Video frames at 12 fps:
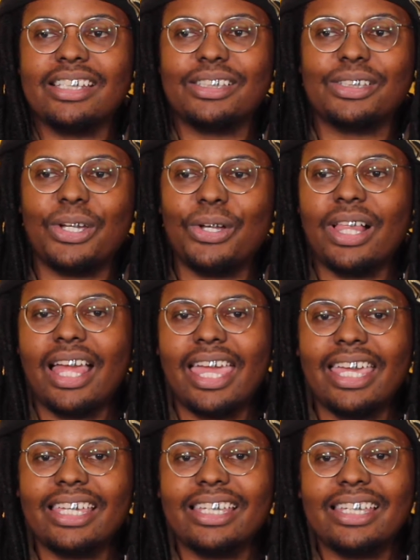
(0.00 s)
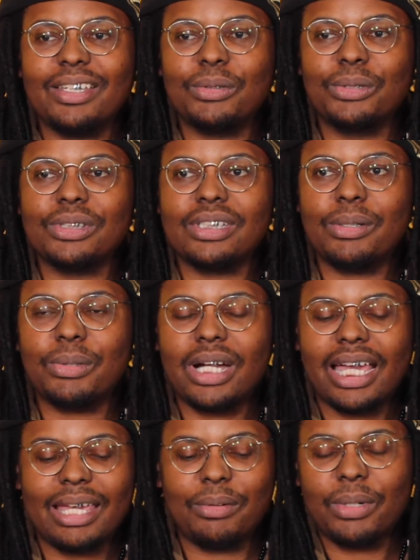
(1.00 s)
saying? So like, we'll see where
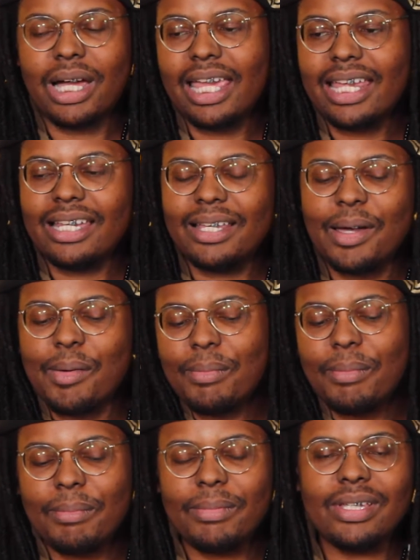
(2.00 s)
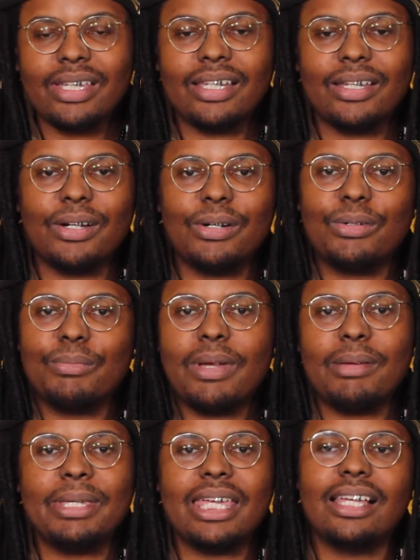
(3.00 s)
I end up. You know,
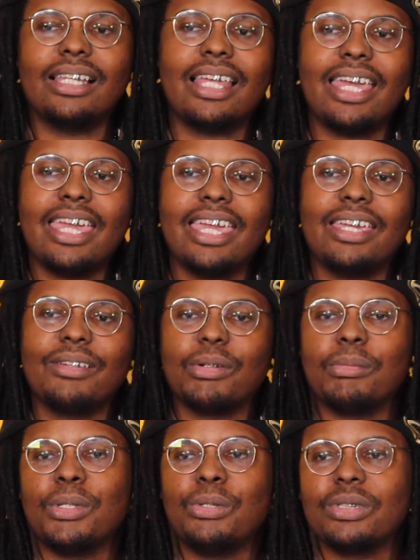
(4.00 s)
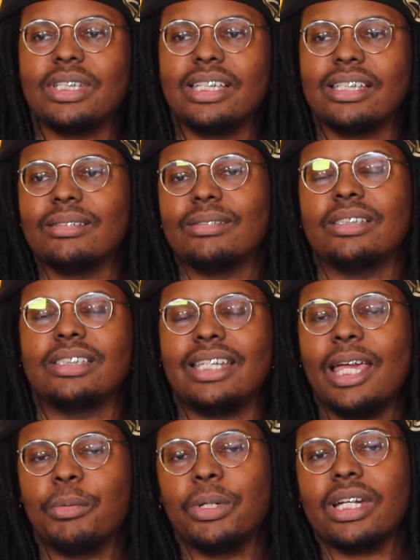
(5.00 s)
maybe LA for music, it's
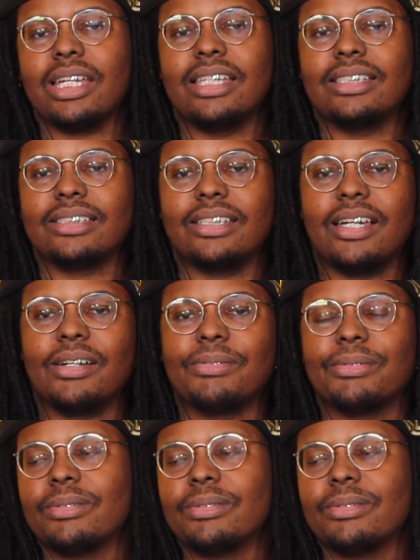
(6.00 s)
networking and stuff.